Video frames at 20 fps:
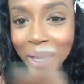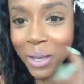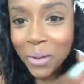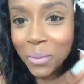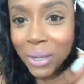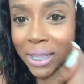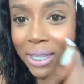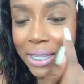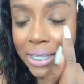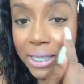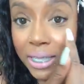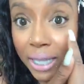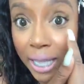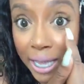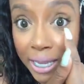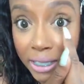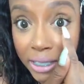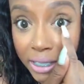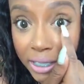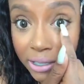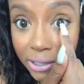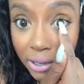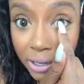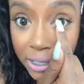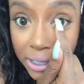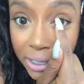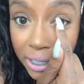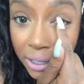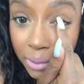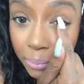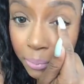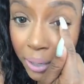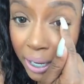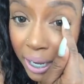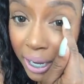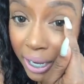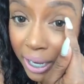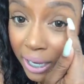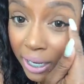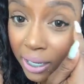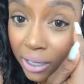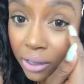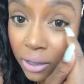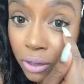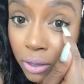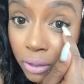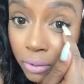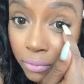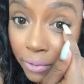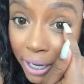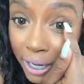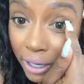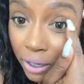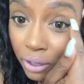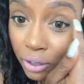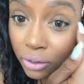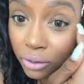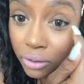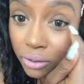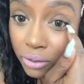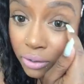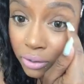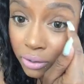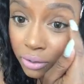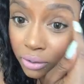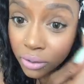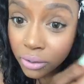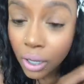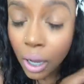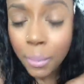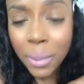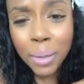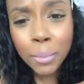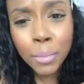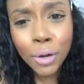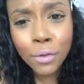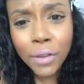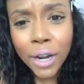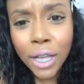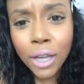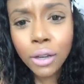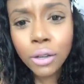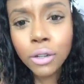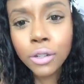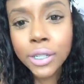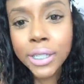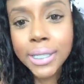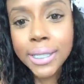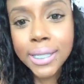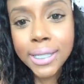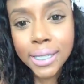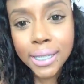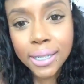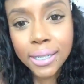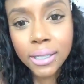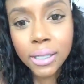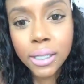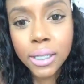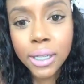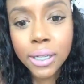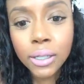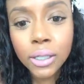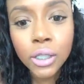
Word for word: But these lashes are done by Laurel. I mean, Morel Christine. She's here